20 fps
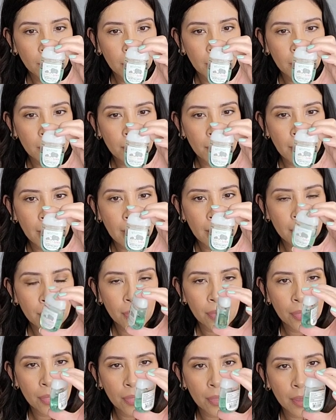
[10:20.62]

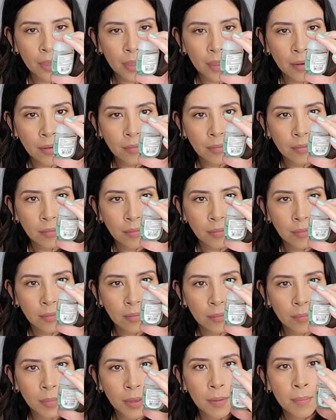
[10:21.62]

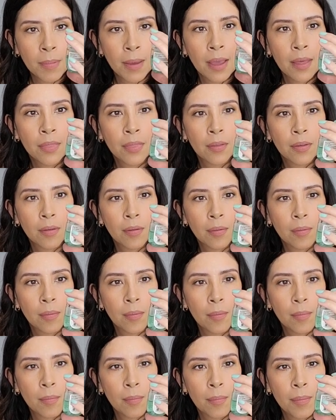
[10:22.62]
Bed
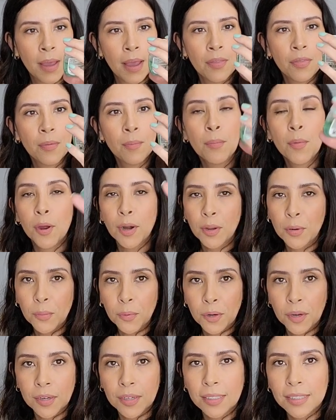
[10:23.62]
Bath and Body
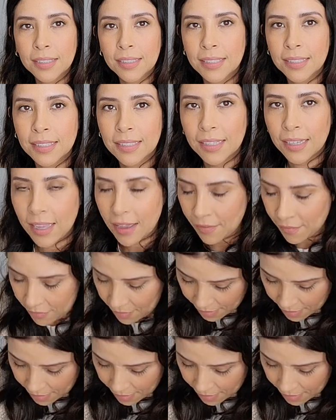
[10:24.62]
Works. I have